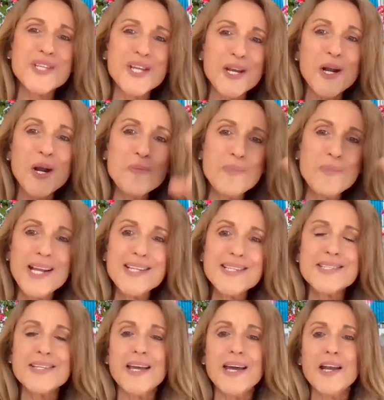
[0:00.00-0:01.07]
and our
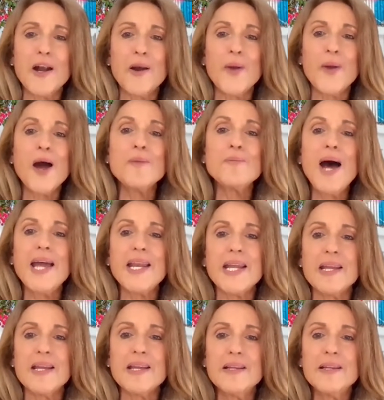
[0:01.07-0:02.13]
mindset around
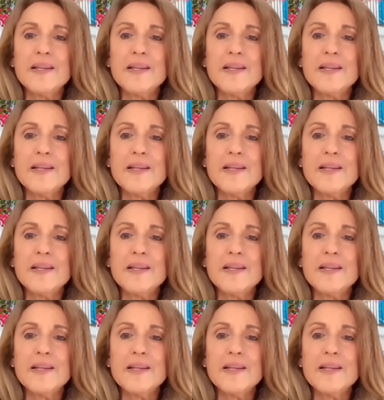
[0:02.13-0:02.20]
money,